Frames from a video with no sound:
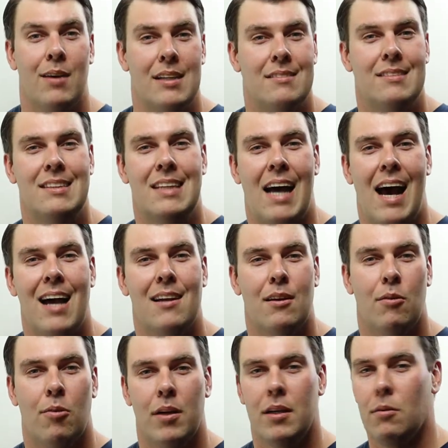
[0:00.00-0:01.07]
It's not
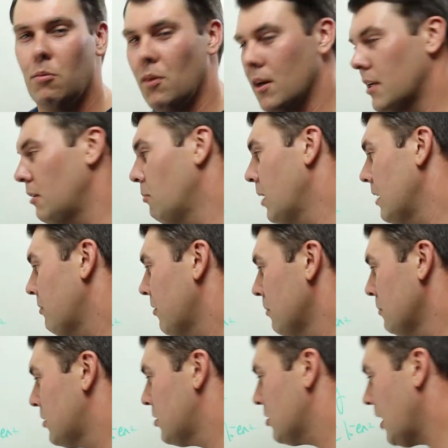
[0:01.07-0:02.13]
going to work. You went
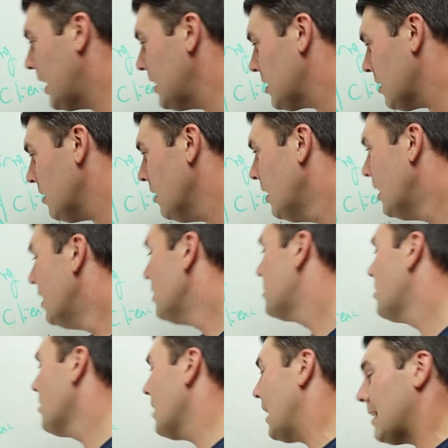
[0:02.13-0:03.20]
from stranger
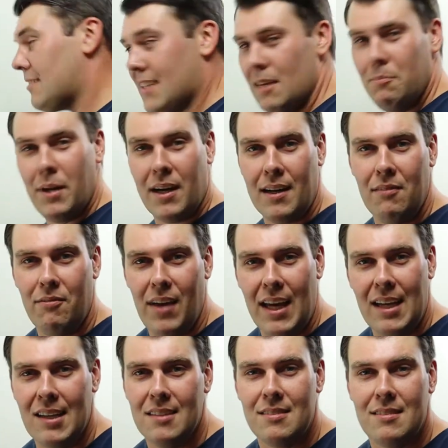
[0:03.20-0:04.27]
to let's get married in
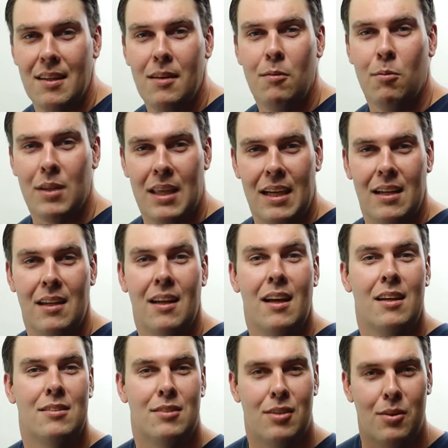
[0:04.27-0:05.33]
Vegas within
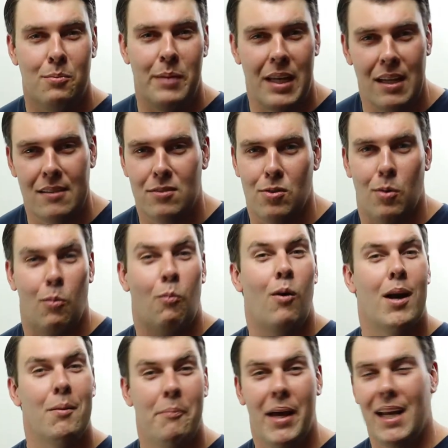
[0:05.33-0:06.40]
2 minutes or
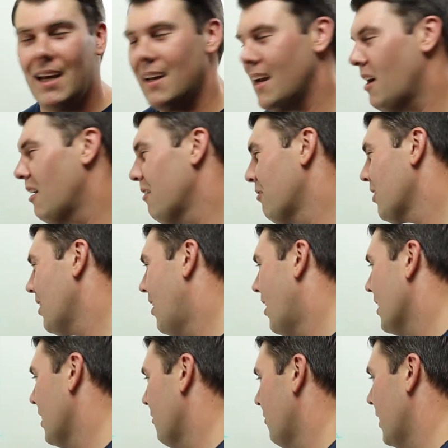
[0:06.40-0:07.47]
1 minute, however
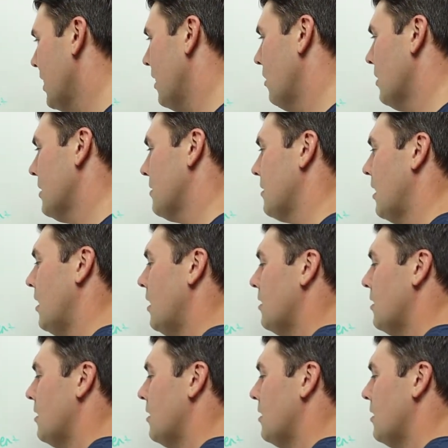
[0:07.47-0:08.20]
long your video is.